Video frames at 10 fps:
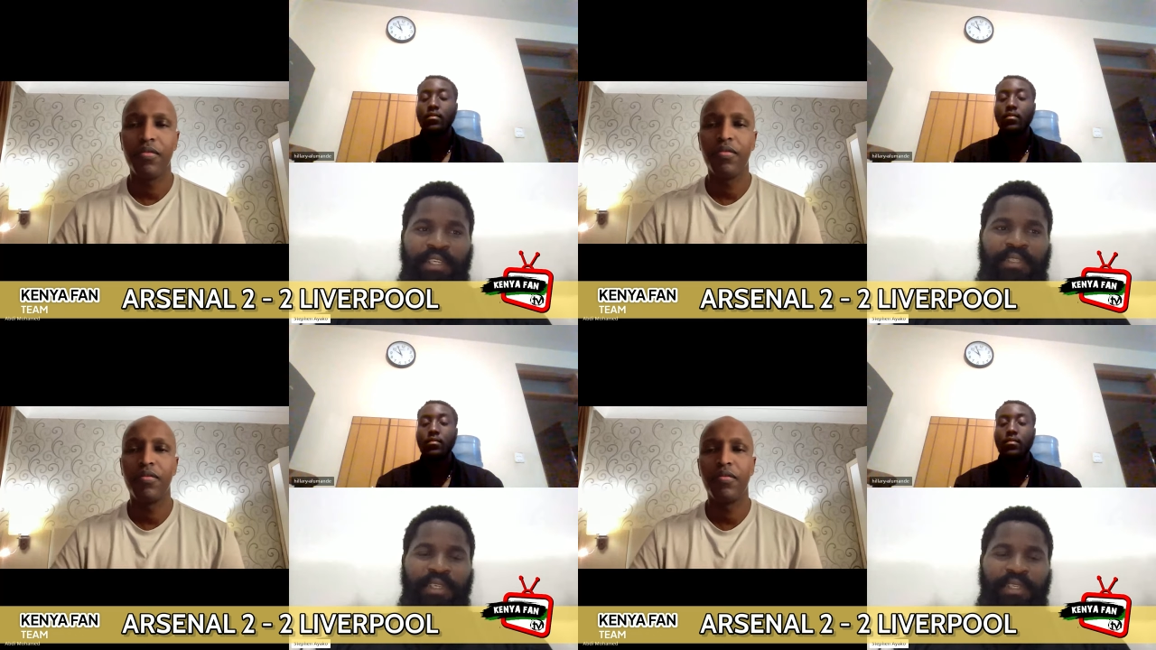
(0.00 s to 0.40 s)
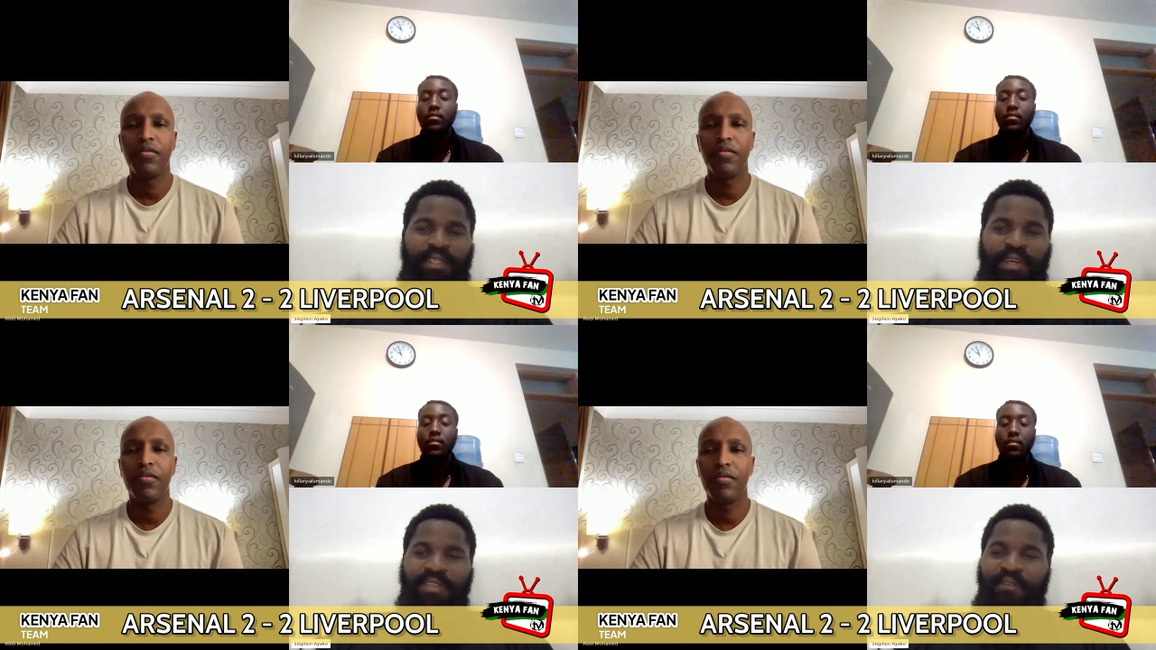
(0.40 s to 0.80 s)
Speaker 1: he's he's
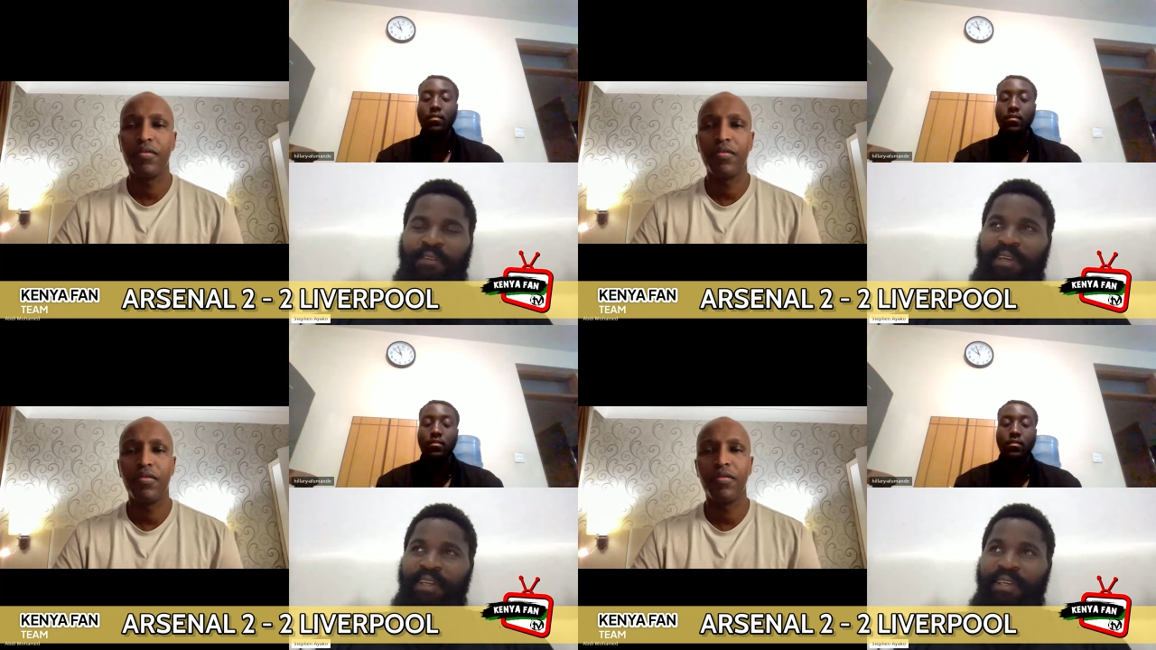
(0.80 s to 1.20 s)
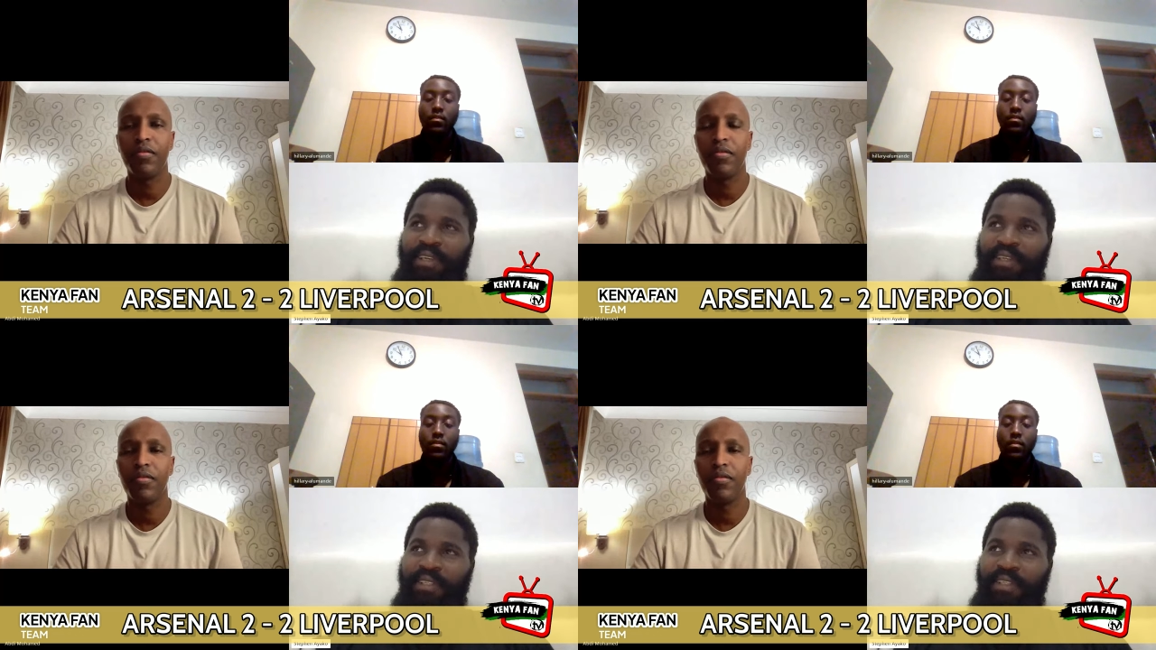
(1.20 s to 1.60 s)
now
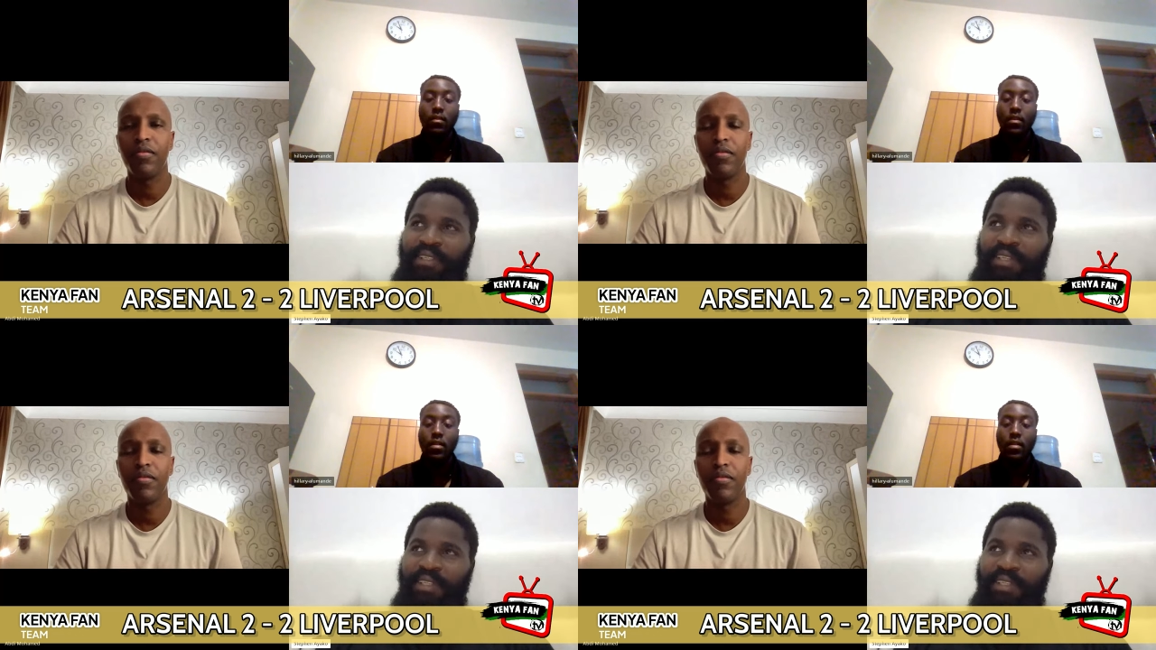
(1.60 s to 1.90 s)
suffering. He's, he's,